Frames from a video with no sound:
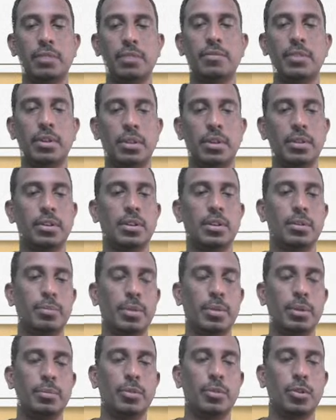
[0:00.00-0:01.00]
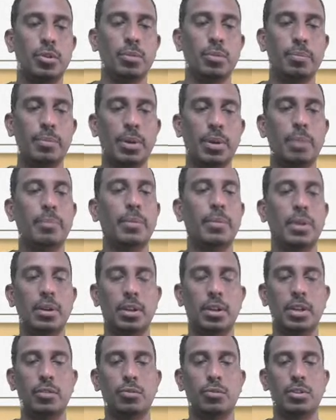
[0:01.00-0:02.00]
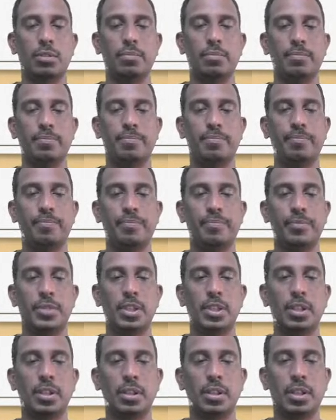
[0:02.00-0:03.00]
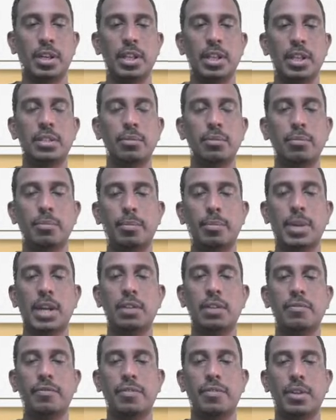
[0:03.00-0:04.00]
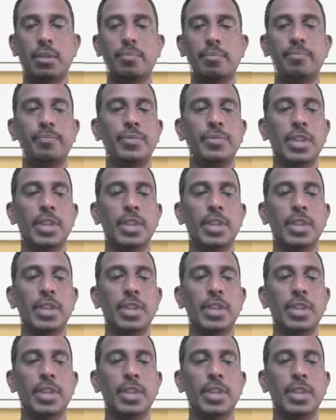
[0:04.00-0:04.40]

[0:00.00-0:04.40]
from right atrium to plum aorta. That is, blood from